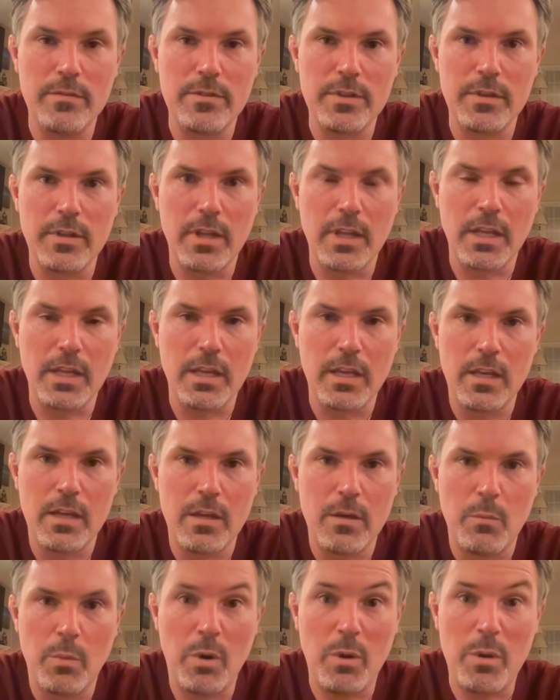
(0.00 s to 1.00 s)
They're like,
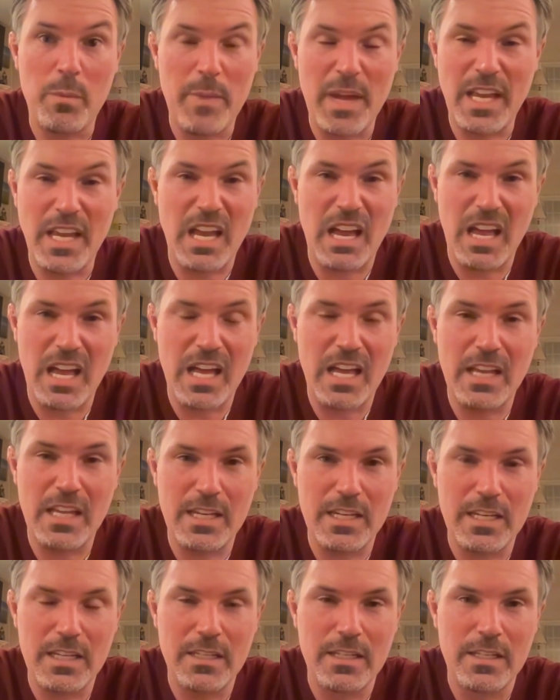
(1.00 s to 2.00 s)
oh my
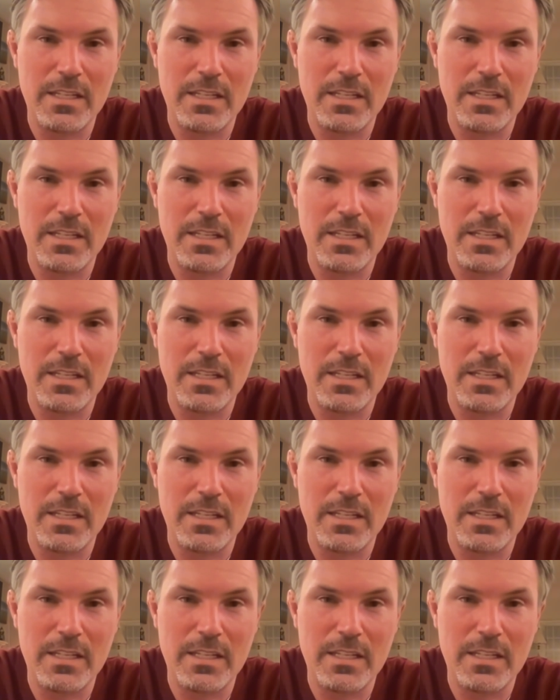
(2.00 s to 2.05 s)
God.